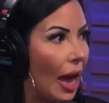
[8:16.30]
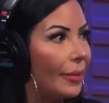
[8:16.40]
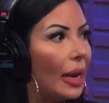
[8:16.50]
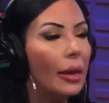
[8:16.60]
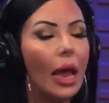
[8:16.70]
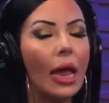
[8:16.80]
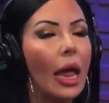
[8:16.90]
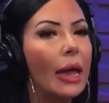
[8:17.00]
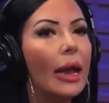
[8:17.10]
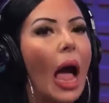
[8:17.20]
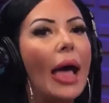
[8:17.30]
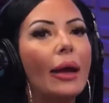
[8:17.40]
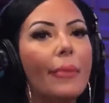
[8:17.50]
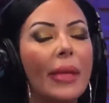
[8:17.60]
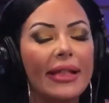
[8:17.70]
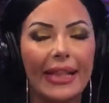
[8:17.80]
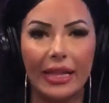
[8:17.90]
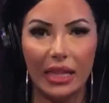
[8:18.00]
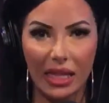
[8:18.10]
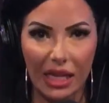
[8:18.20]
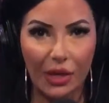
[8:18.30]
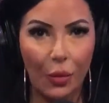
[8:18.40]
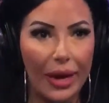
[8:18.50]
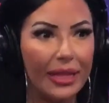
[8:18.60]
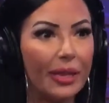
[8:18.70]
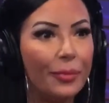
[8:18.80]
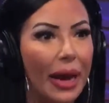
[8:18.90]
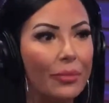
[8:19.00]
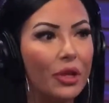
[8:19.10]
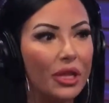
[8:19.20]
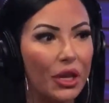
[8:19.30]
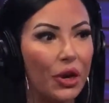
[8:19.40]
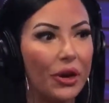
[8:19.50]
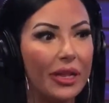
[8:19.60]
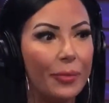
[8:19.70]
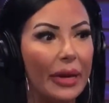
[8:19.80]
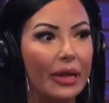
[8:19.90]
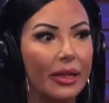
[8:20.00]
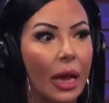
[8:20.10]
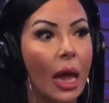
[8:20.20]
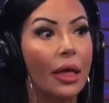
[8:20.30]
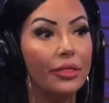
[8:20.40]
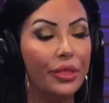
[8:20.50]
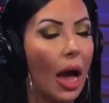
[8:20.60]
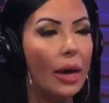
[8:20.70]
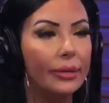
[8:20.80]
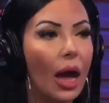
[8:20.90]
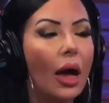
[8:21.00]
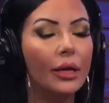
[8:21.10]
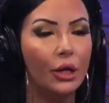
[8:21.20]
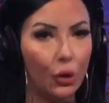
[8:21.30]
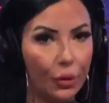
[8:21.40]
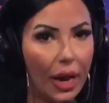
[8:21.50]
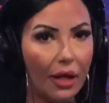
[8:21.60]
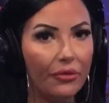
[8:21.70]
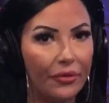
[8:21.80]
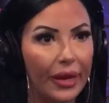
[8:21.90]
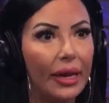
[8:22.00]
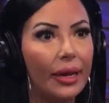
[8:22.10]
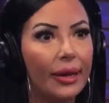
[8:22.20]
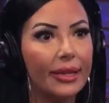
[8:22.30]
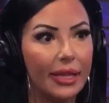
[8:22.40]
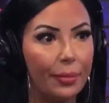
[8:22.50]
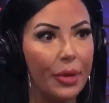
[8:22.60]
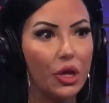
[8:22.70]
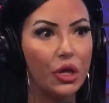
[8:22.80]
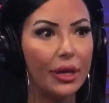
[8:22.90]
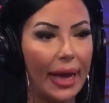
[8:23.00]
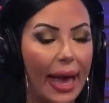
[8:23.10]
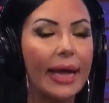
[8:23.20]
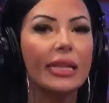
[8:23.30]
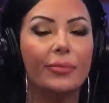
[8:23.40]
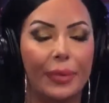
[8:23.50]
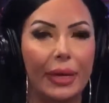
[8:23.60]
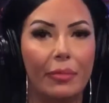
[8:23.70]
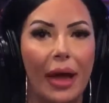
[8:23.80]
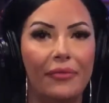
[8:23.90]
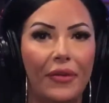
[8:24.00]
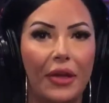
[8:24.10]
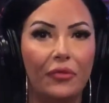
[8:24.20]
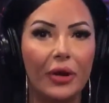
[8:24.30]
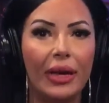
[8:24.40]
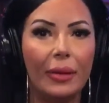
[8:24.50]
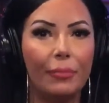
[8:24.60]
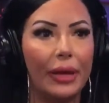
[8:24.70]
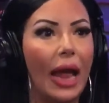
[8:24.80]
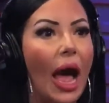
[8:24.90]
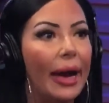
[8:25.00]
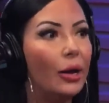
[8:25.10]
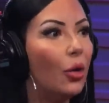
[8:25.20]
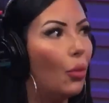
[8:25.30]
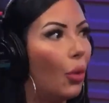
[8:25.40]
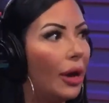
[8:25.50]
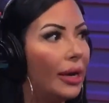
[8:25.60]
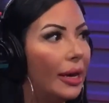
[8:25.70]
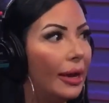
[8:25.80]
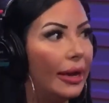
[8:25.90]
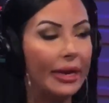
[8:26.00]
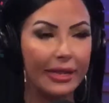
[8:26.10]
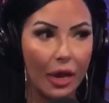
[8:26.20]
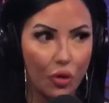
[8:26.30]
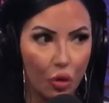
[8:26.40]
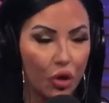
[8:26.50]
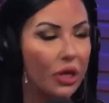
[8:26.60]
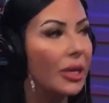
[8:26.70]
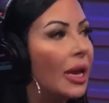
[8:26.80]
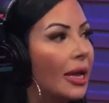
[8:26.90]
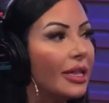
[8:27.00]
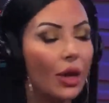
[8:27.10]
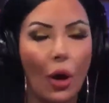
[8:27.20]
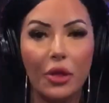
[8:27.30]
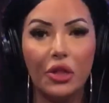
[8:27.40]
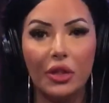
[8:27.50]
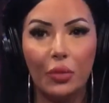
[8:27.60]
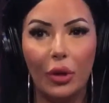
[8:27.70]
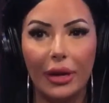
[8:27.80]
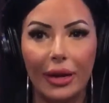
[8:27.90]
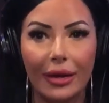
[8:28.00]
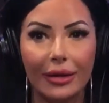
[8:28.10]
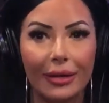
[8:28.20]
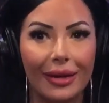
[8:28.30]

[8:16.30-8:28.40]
I mean, and I'm not saying this to sway this, but I'm just curious because a non-UNLV submission has been my favorite, but I don't want to, and it's not Georgia's. So I just want to.